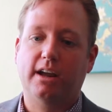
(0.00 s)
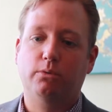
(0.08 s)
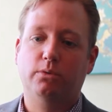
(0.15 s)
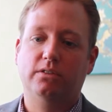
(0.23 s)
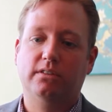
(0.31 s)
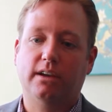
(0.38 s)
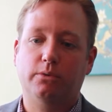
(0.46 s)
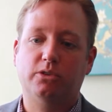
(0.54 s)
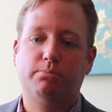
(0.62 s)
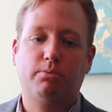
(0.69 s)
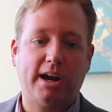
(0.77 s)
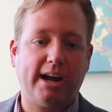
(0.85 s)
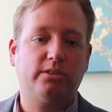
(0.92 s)
and I was
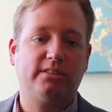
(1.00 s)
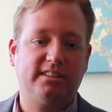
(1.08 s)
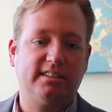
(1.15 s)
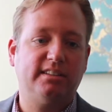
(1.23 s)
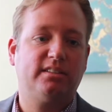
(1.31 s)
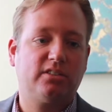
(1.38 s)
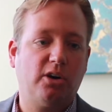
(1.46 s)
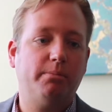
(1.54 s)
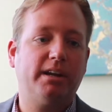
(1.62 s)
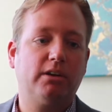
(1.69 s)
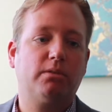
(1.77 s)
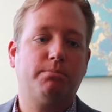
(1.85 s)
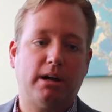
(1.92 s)
proud to see so
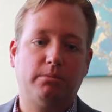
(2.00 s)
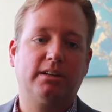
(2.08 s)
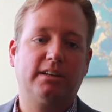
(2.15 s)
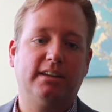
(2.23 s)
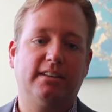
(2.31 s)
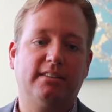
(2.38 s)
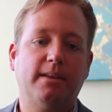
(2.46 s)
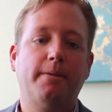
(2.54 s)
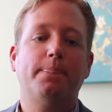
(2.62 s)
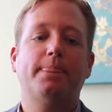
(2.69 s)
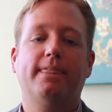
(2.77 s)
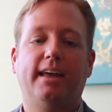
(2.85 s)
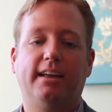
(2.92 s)
many Republicans
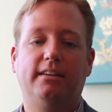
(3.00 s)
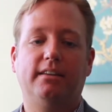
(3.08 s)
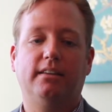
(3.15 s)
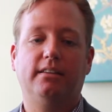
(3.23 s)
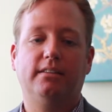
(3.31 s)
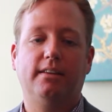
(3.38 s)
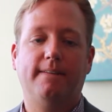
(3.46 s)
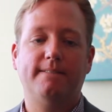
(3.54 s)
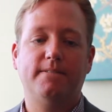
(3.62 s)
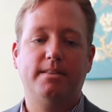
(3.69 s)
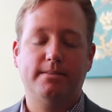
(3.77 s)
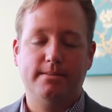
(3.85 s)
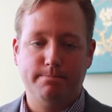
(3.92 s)
that
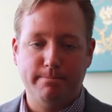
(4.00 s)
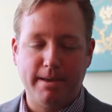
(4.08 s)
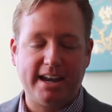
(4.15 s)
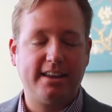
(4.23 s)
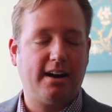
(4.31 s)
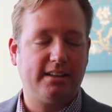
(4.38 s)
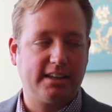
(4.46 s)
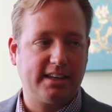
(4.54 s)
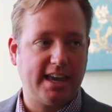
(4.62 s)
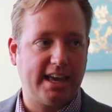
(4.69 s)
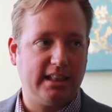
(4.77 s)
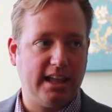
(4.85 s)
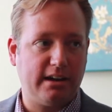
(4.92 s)
many on the
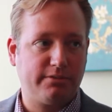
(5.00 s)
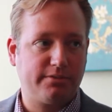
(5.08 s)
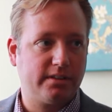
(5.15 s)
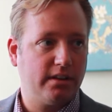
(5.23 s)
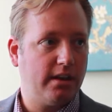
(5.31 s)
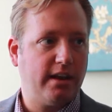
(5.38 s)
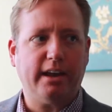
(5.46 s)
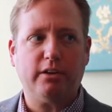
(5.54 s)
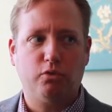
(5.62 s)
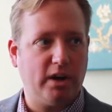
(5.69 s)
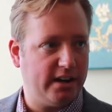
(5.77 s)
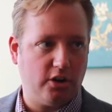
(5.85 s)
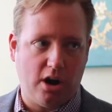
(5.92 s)
gay left
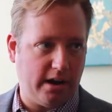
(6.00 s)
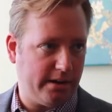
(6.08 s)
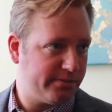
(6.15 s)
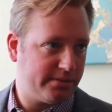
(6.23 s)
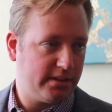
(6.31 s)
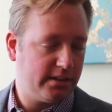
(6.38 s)
had written off